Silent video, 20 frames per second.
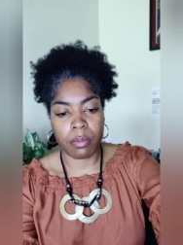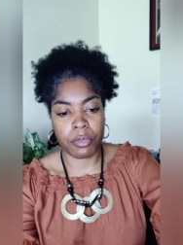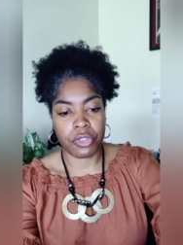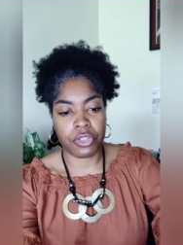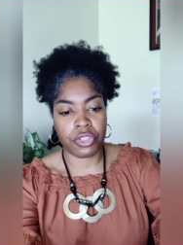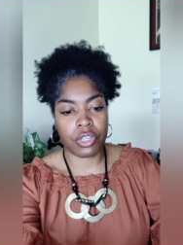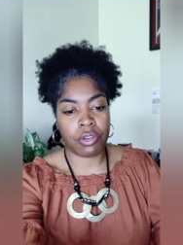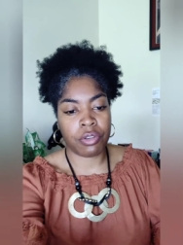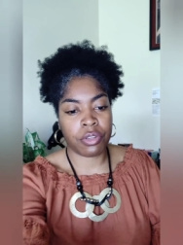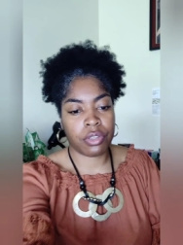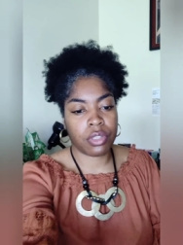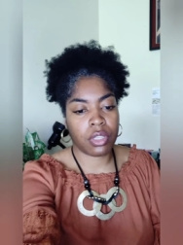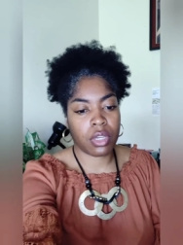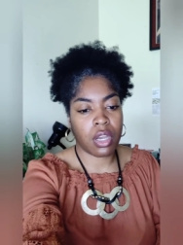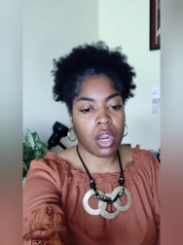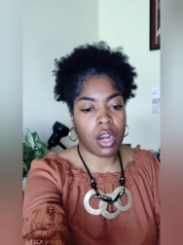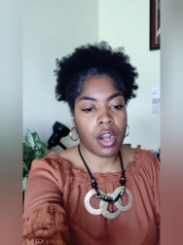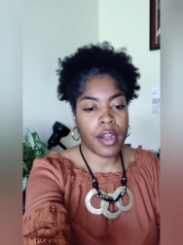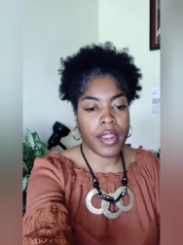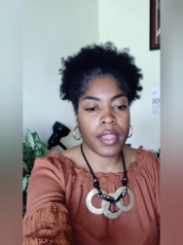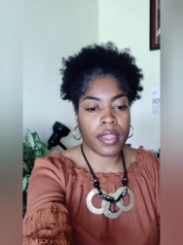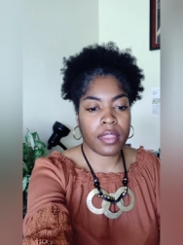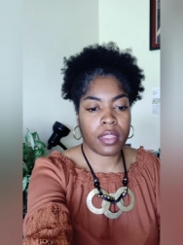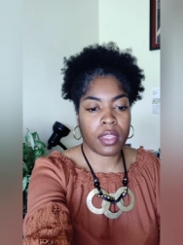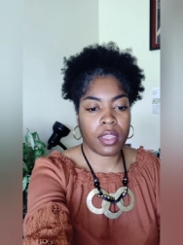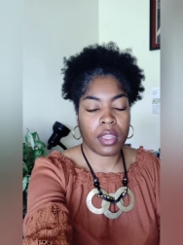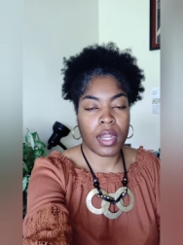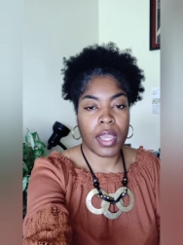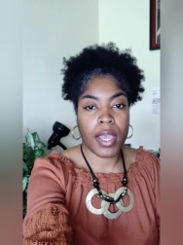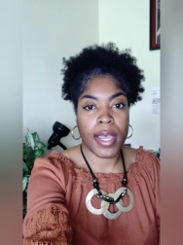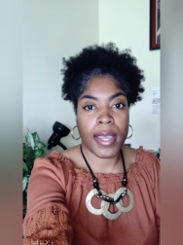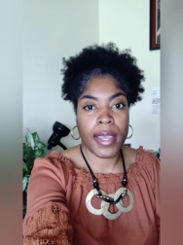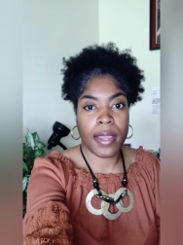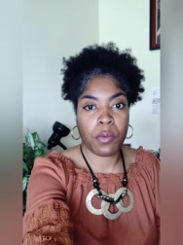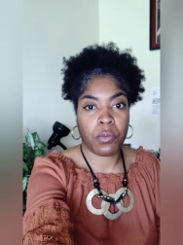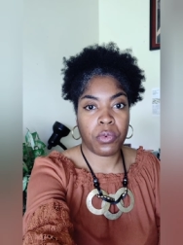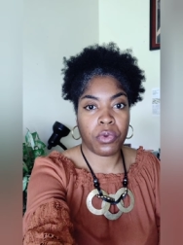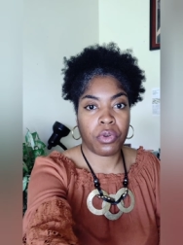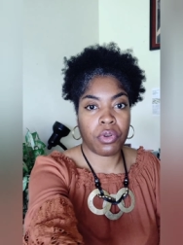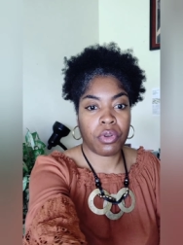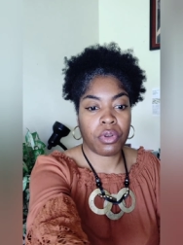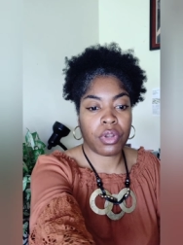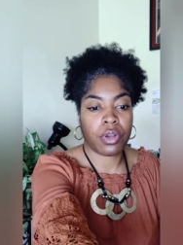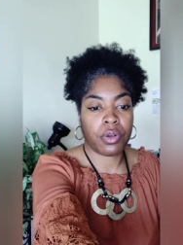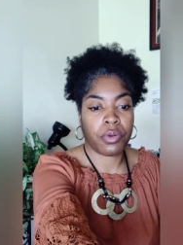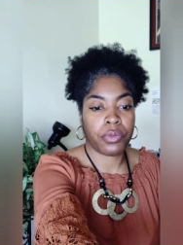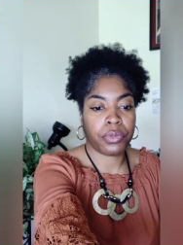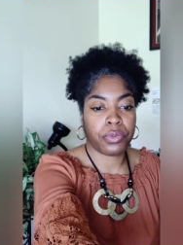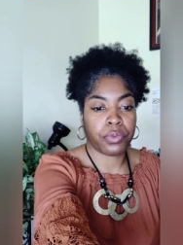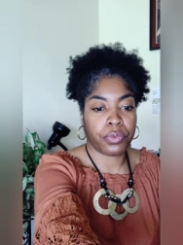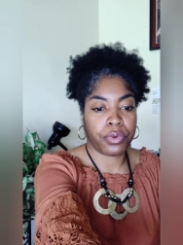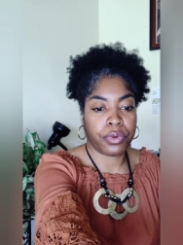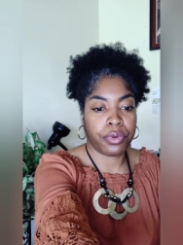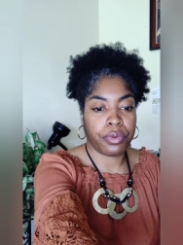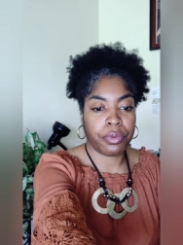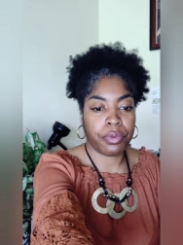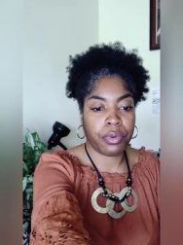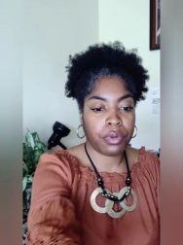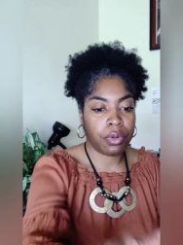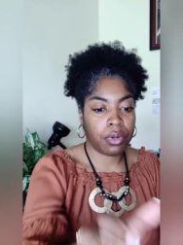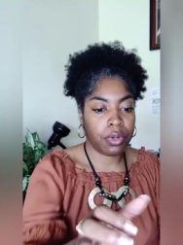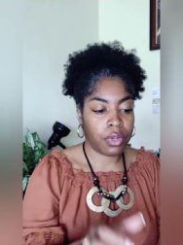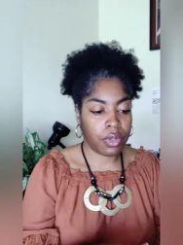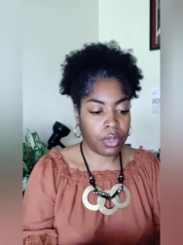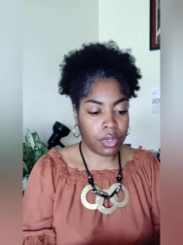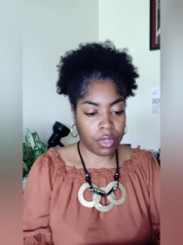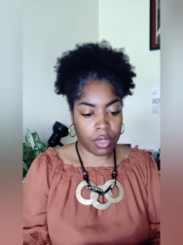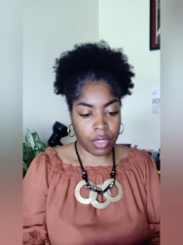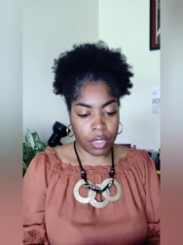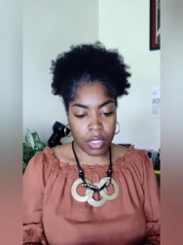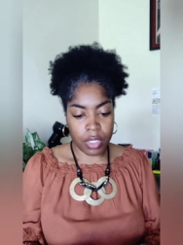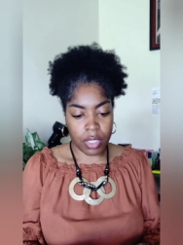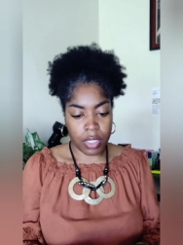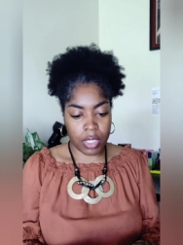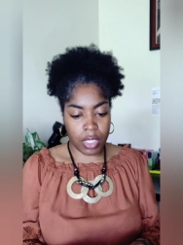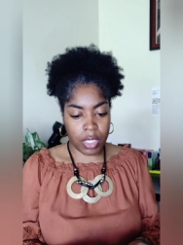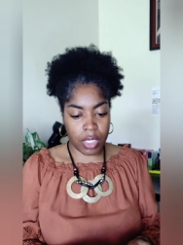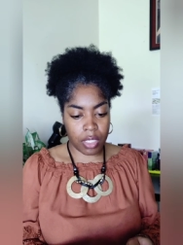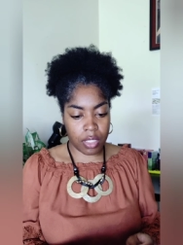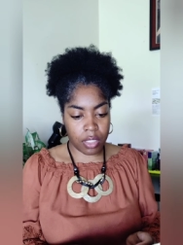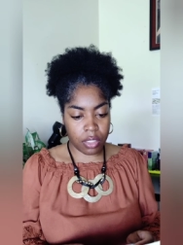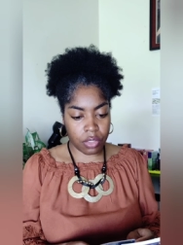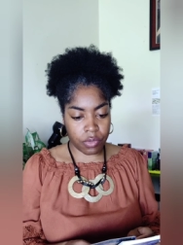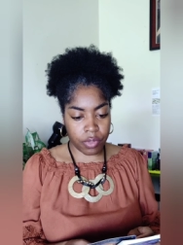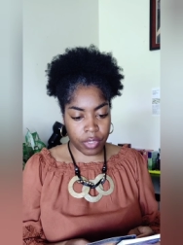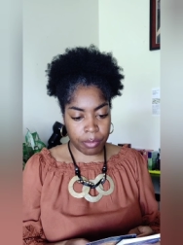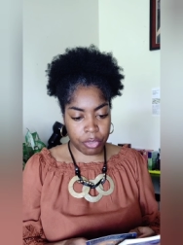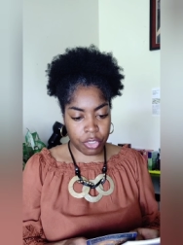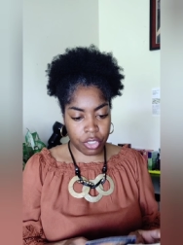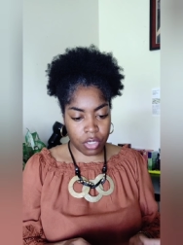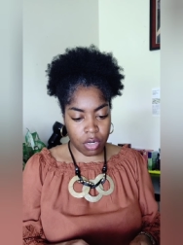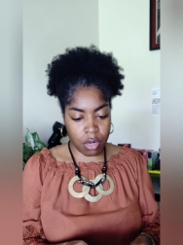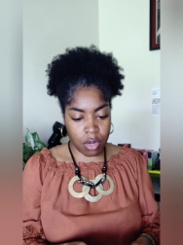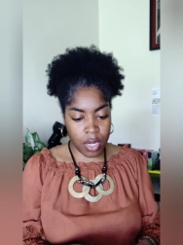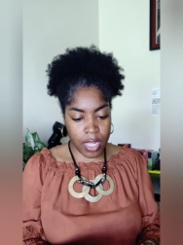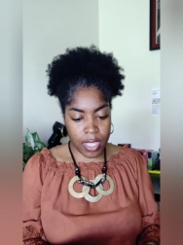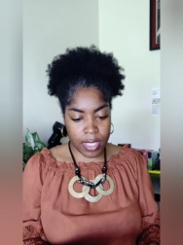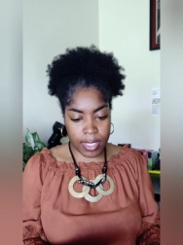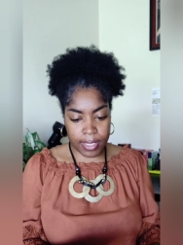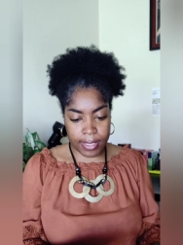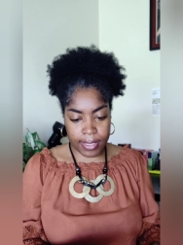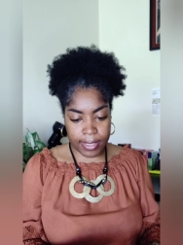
I'll show you the card and then I will go through the description on it.